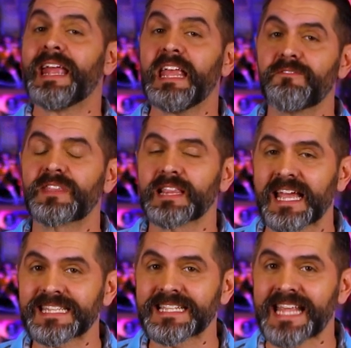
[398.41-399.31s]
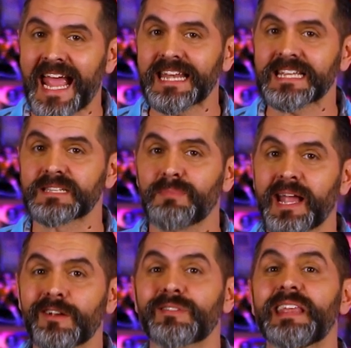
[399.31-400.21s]
If the license hadn't
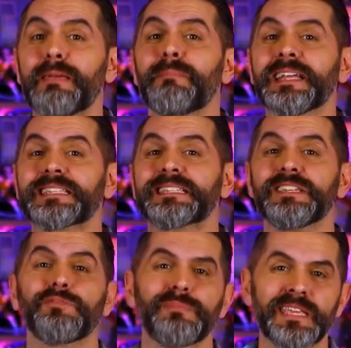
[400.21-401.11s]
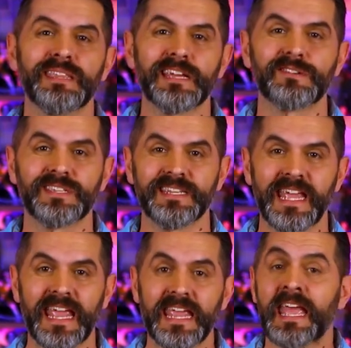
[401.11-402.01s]
expired, they might still be there
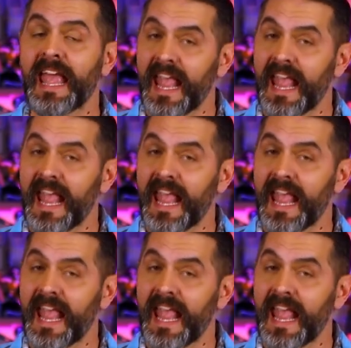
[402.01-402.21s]
today.